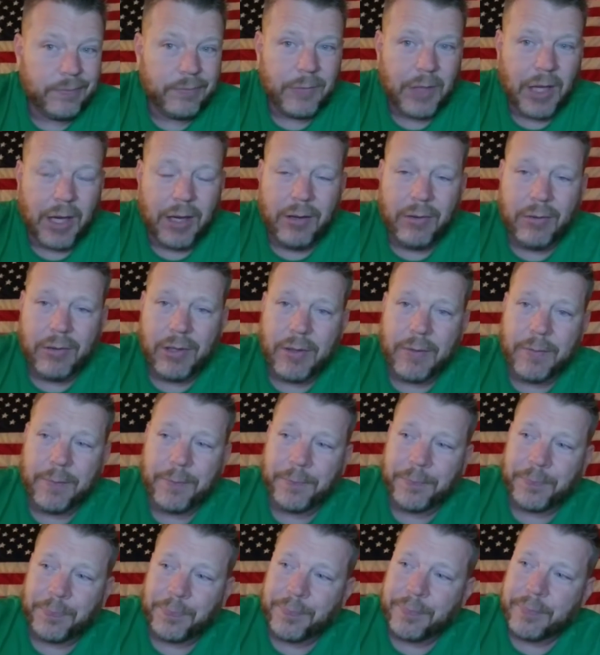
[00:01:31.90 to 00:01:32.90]
I don't know.
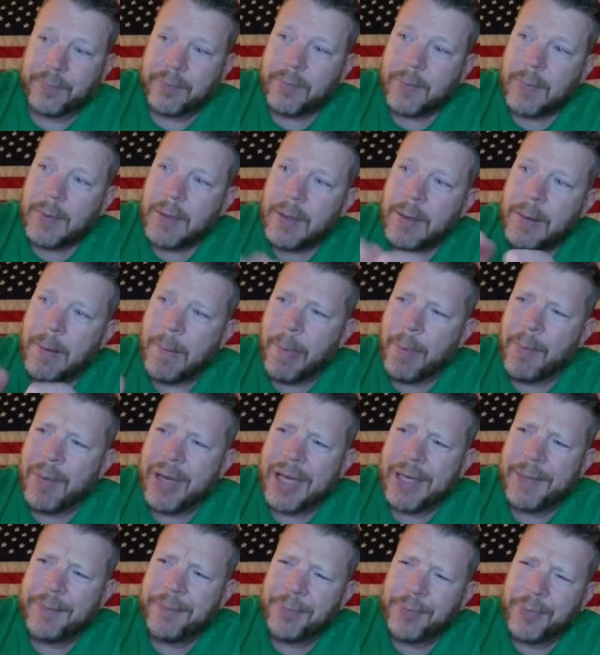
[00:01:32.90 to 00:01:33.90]

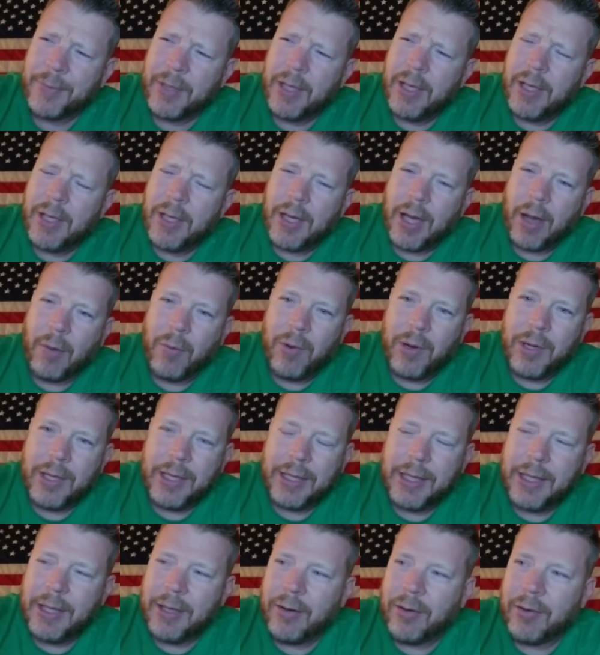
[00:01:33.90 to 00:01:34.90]
But I
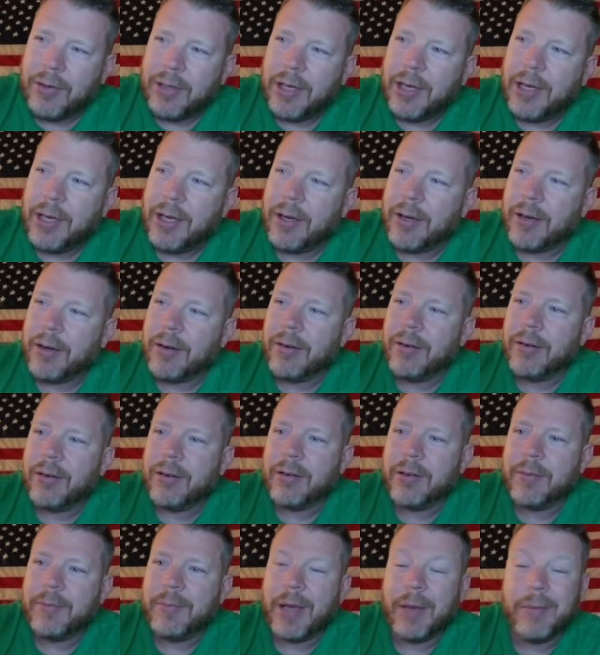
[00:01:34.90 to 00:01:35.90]
wanted to get on here.
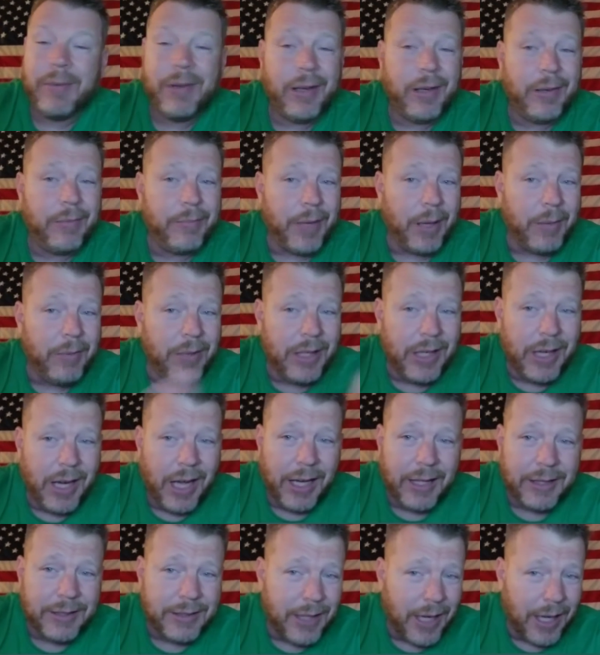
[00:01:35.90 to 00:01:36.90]
Maybe maybe
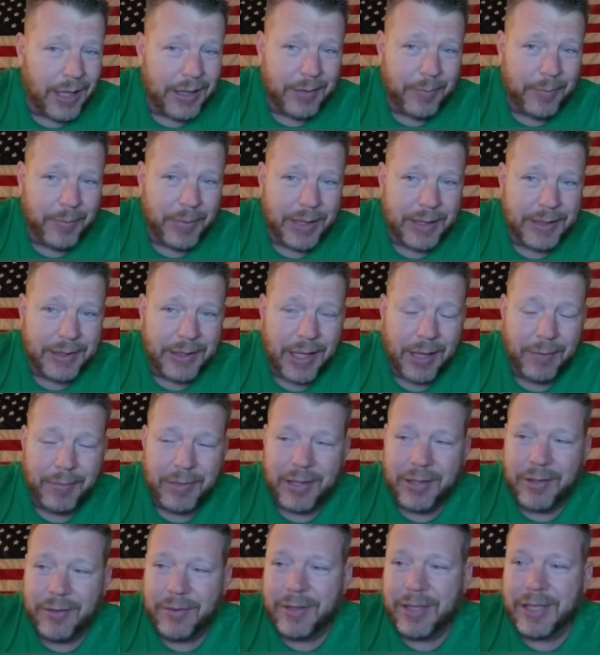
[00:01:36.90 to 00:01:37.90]
tonight's not the best time
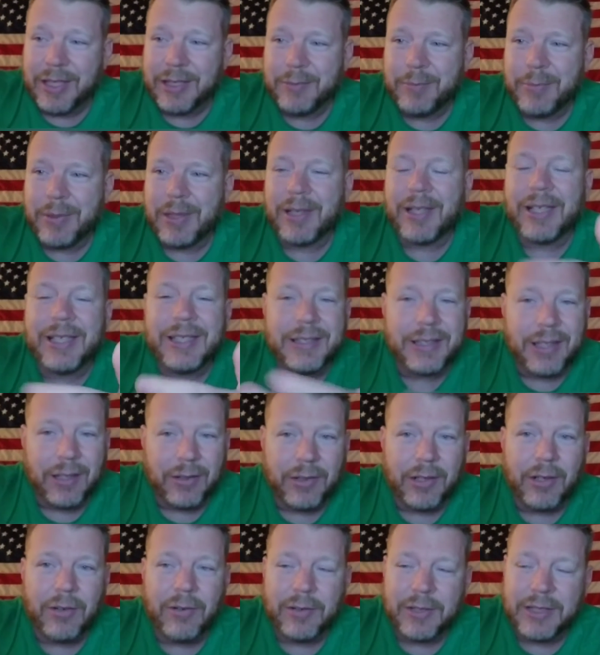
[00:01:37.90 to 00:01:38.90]
to do this, but at least I'll
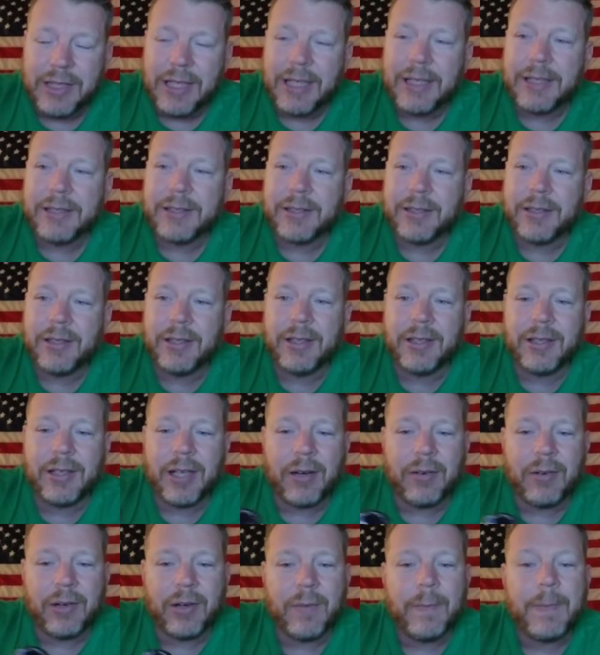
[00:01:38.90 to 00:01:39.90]
know it tastes good. I
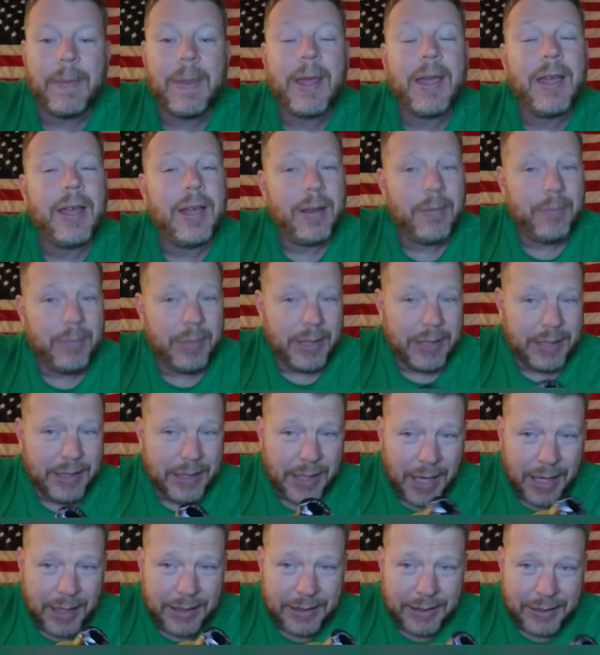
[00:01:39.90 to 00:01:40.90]
don't know. But
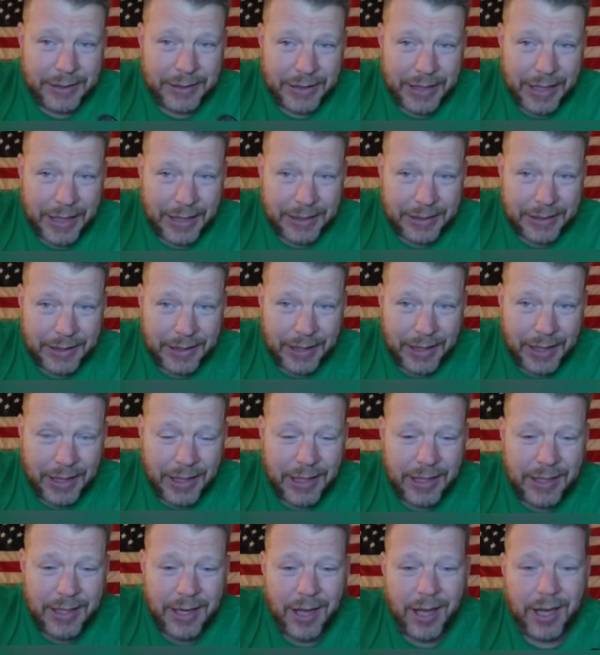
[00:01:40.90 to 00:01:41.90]
tonight's a Chase the
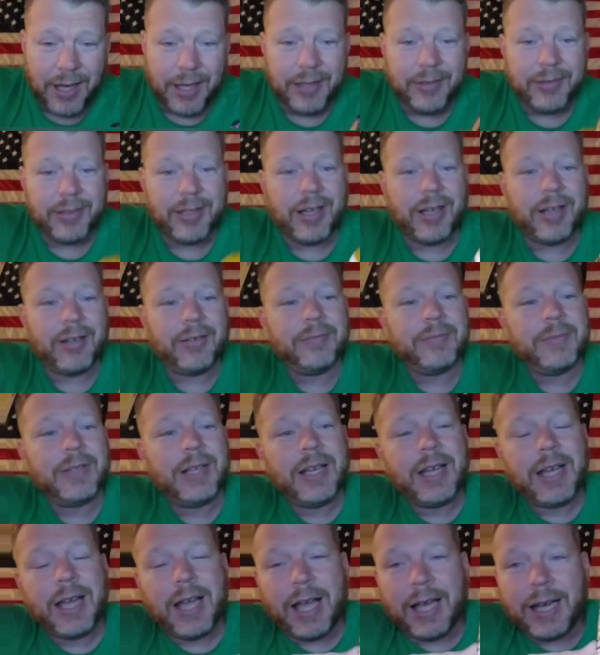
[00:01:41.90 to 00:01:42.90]
Heat night, y'all.
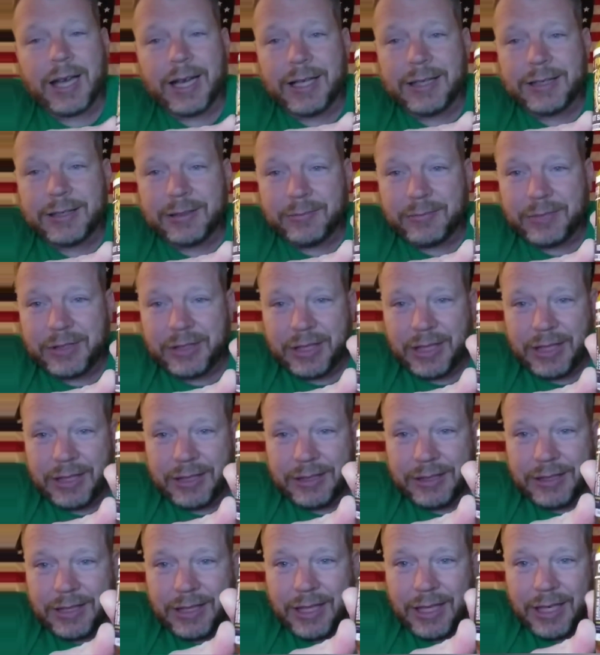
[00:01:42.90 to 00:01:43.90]
I got some
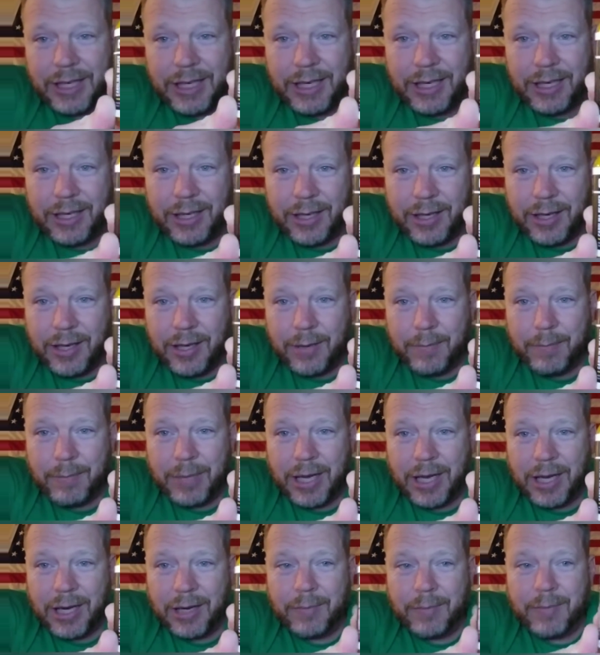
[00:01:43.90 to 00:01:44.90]
Chase the Heat
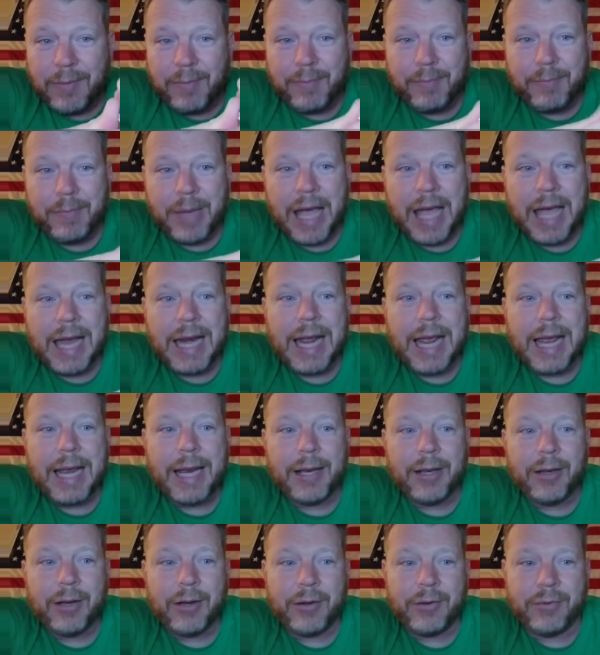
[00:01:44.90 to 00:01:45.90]
pine,
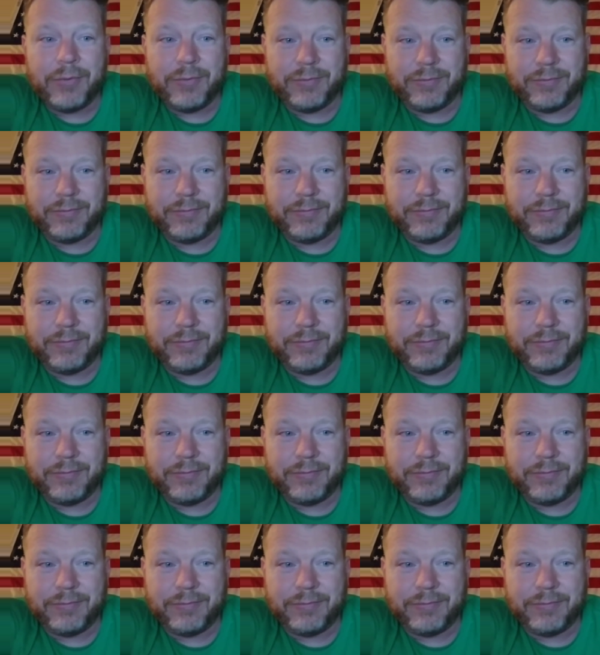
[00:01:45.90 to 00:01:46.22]
Pineango.